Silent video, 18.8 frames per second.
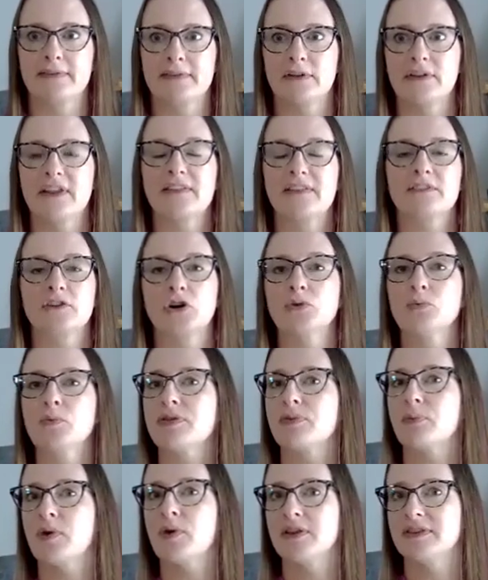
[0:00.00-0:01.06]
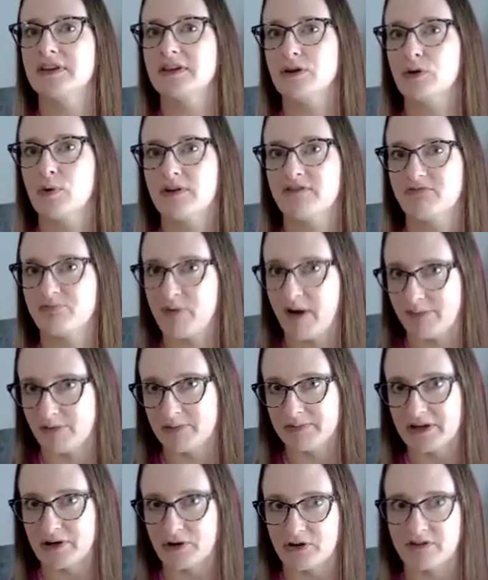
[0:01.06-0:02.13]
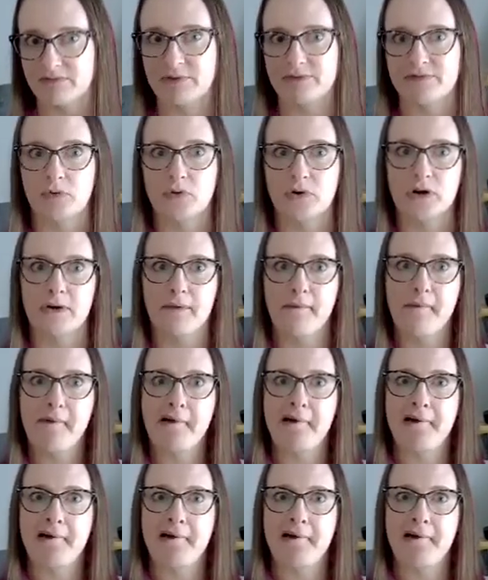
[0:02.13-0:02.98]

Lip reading: So let's start with one that you have probably heard of before.